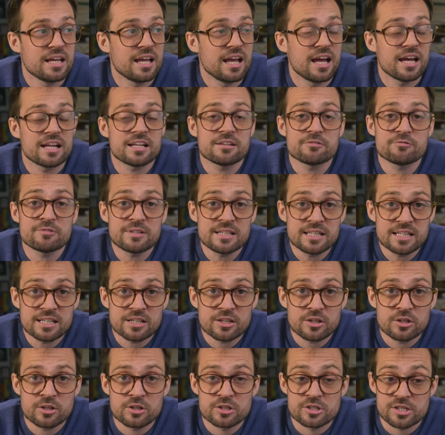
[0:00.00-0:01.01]
And it really
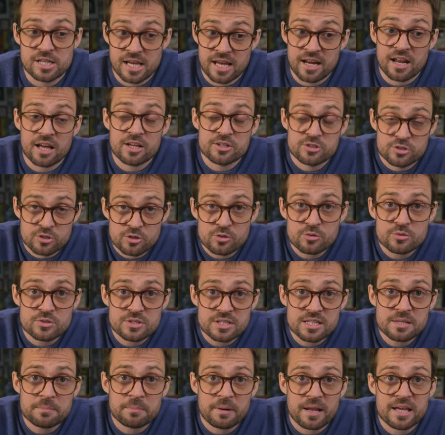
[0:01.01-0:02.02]
could, and I do
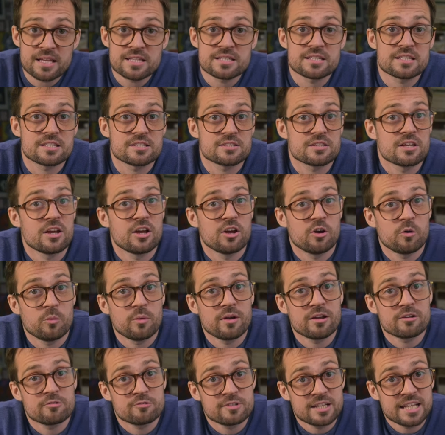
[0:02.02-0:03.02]
see places
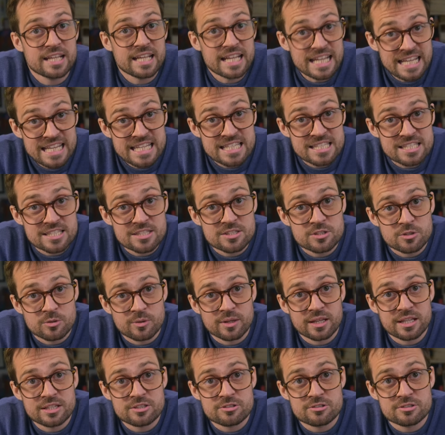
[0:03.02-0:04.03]
where it really is
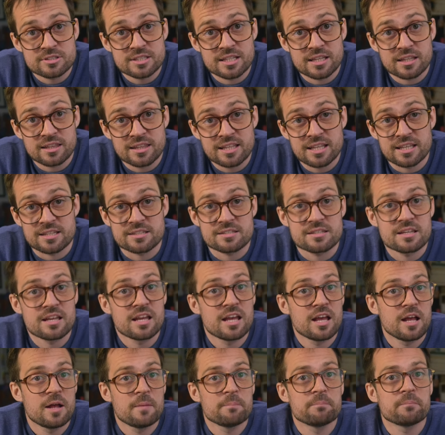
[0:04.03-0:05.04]
doing interesting things.
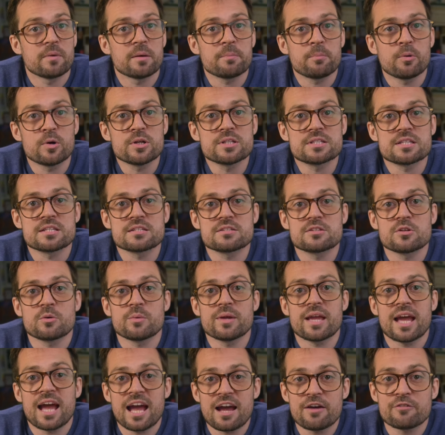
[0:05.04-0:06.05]
My point is that
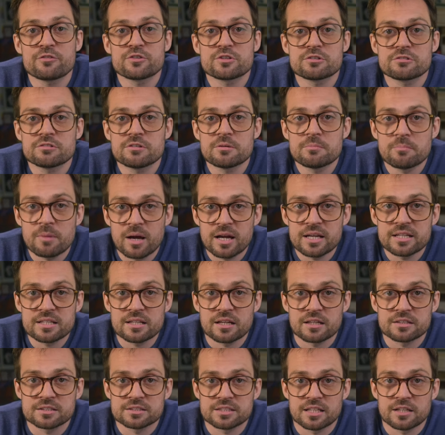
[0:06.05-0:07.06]
we have to remind
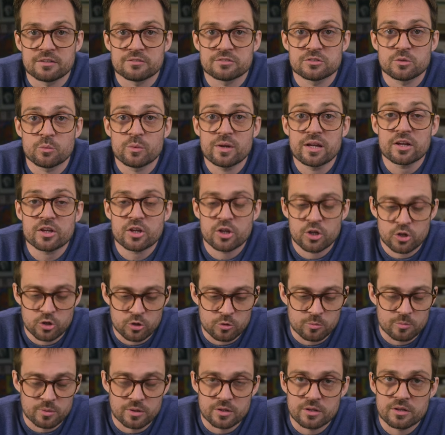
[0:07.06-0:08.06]
ourselves that we are
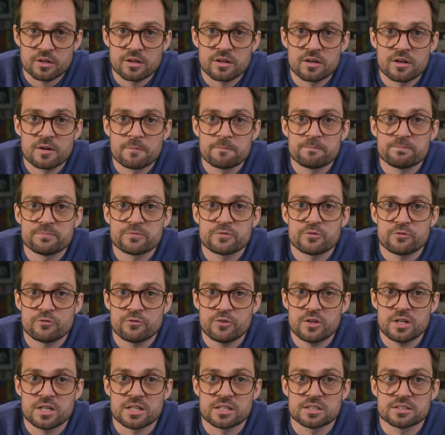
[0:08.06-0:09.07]
human
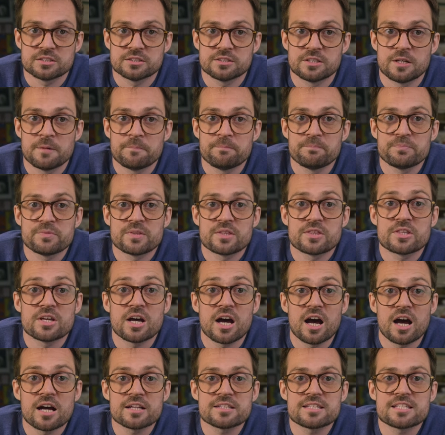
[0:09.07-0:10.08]
first, that
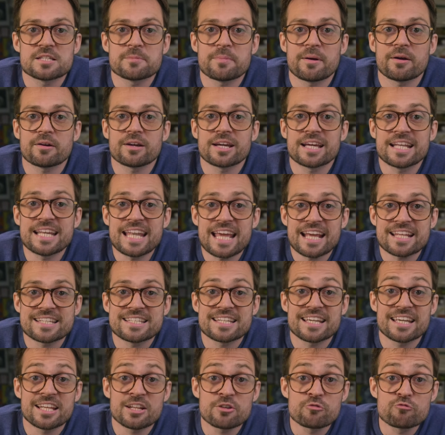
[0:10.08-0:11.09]
art is about
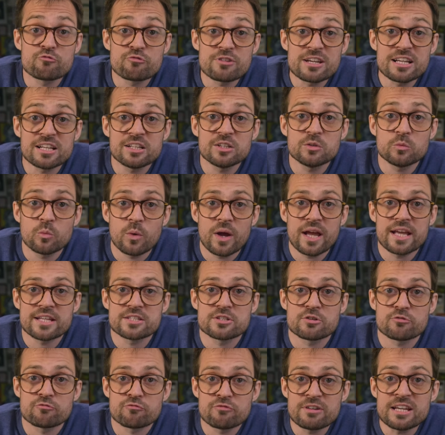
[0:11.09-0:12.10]
connecting in a real way
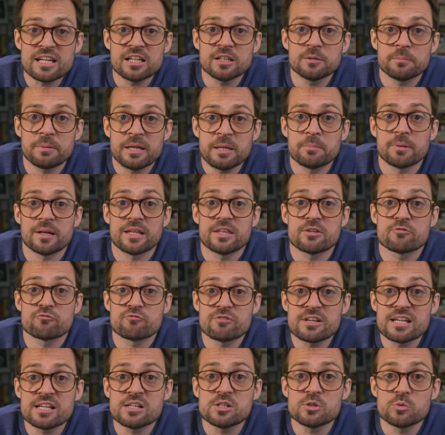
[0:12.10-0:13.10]
to real people in the
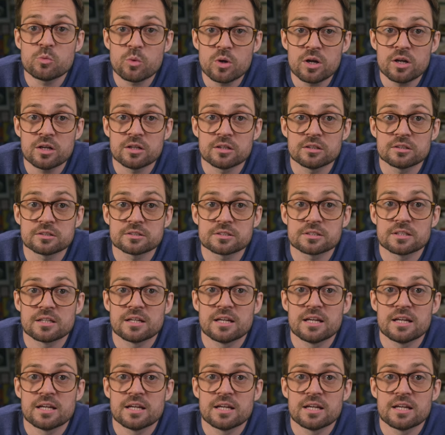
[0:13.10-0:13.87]
real world.